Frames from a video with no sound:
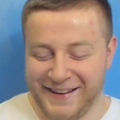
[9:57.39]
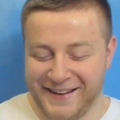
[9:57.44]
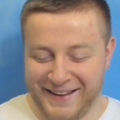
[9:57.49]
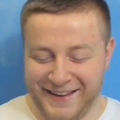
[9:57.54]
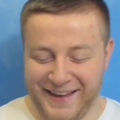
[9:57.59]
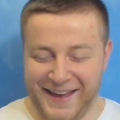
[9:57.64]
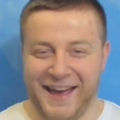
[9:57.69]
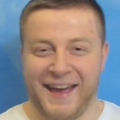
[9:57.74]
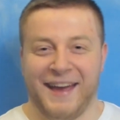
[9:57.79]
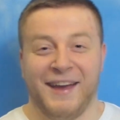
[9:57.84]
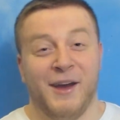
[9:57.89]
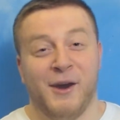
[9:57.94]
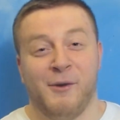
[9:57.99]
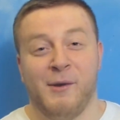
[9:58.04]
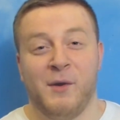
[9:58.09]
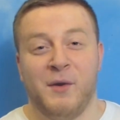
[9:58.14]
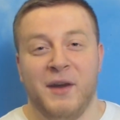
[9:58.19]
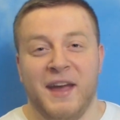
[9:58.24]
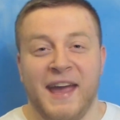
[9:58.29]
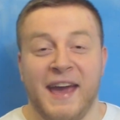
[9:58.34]
Yeah,
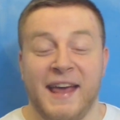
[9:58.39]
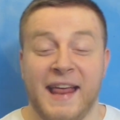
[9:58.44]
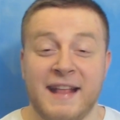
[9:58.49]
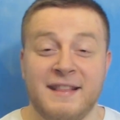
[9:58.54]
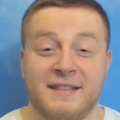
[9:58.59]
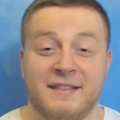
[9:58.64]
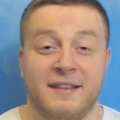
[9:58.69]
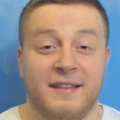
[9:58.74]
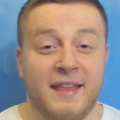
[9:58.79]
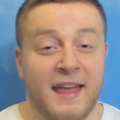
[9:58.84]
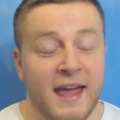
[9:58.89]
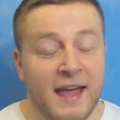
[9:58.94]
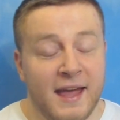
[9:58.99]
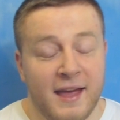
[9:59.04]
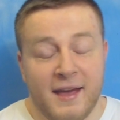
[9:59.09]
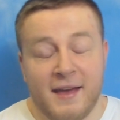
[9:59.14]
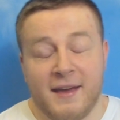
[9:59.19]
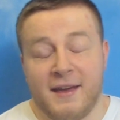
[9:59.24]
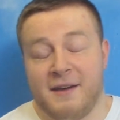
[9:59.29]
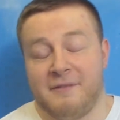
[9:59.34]
well, at the end of the
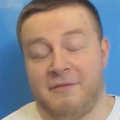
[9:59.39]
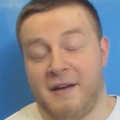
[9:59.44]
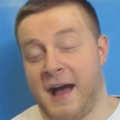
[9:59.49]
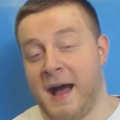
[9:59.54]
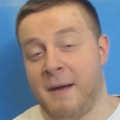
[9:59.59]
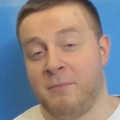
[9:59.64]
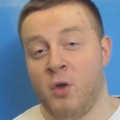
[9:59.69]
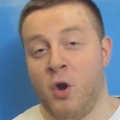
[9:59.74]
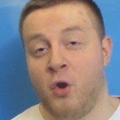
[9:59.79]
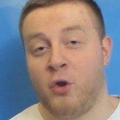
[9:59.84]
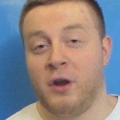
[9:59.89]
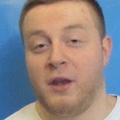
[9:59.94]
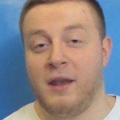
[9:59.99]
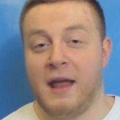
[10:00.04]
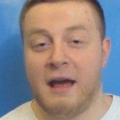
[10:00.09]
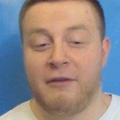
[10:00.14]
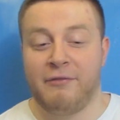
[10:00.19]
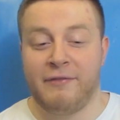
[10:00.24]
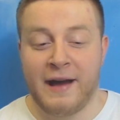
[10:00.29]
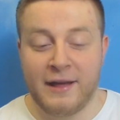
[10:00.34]
day, if I'm not going to
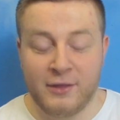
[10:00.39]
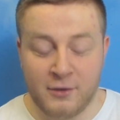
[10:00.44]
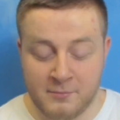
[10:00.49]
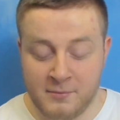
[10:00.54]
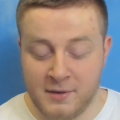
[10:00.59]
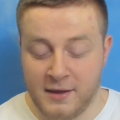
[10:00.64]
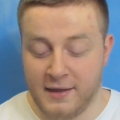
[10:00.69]
laugh at them,